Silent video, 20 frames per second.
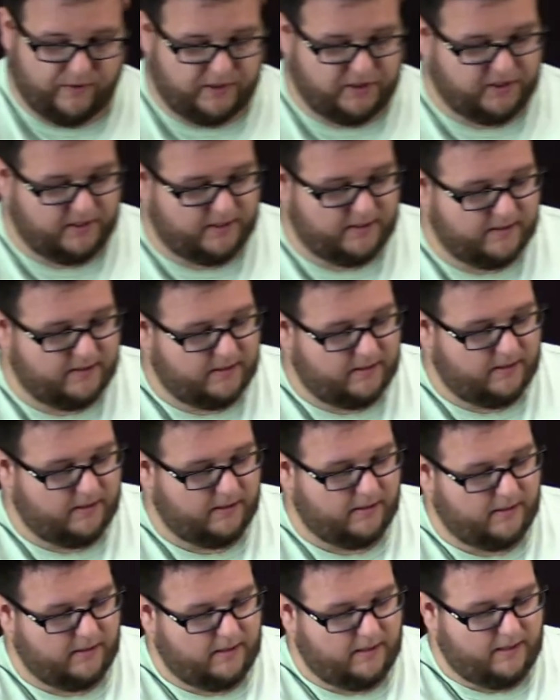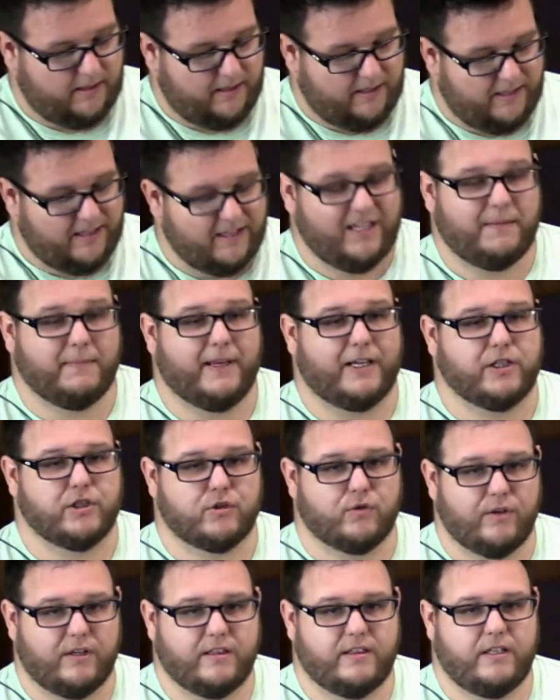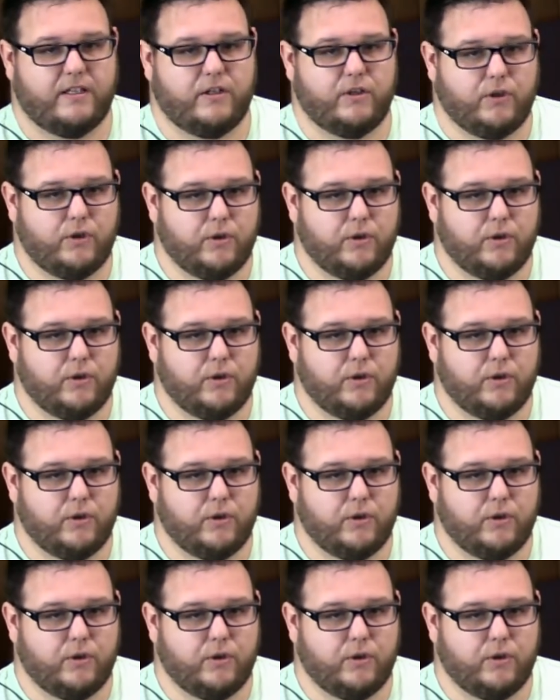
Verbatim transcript: riches he may strengthen